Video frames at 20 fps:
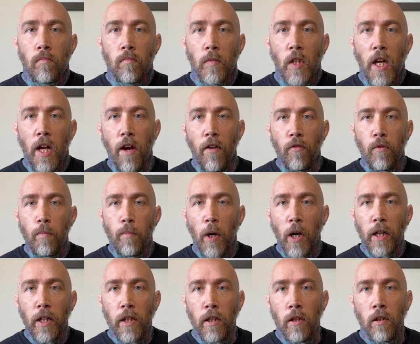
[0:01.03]
Hey
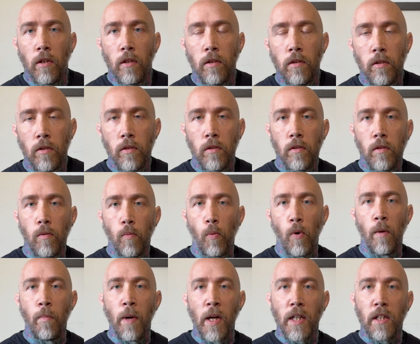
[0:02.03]
everybody,
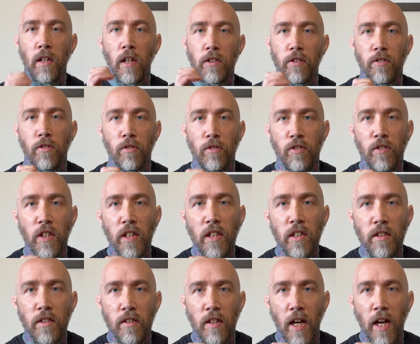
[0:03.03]
where my cluster
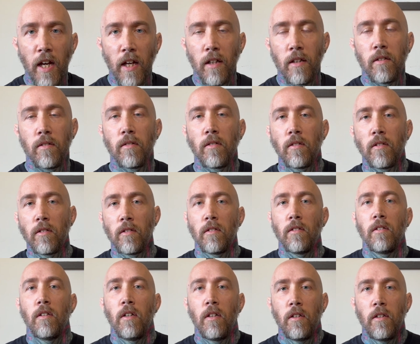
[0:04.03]
C's at?
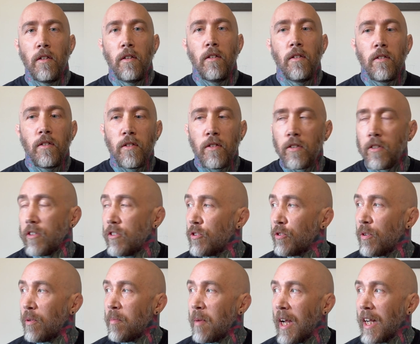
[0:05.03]
Could
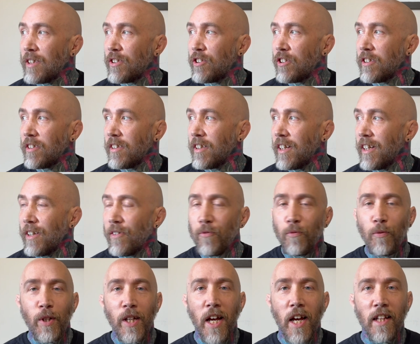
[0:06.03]
you imagine if
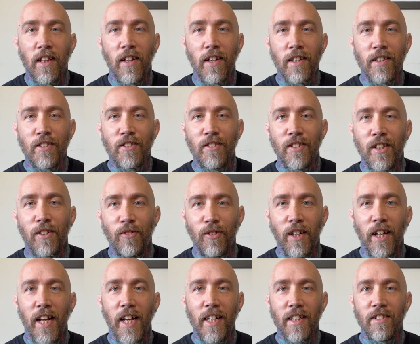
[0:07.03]
we had like a secret
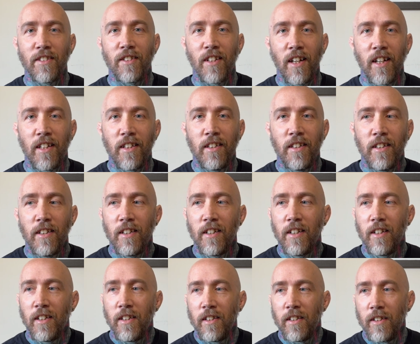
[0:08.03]
hand sign
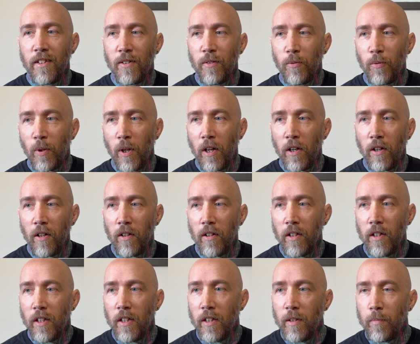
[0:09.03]
where
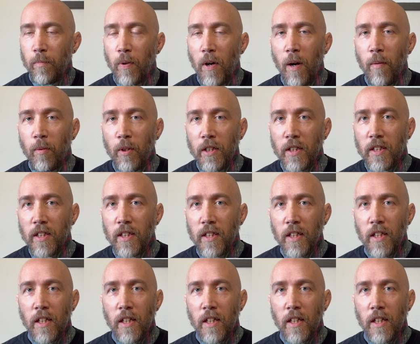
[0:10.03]
in public,